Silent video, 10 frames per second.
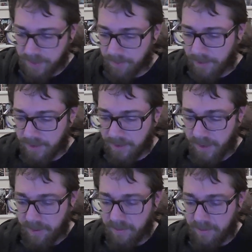Something like
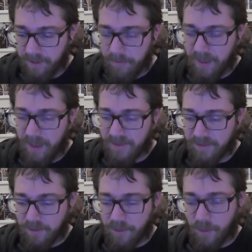that. Everybody likes a
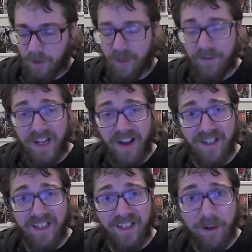little swirl every now and
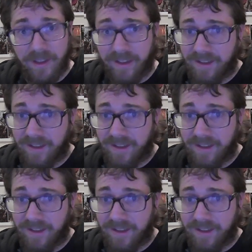then, don't we?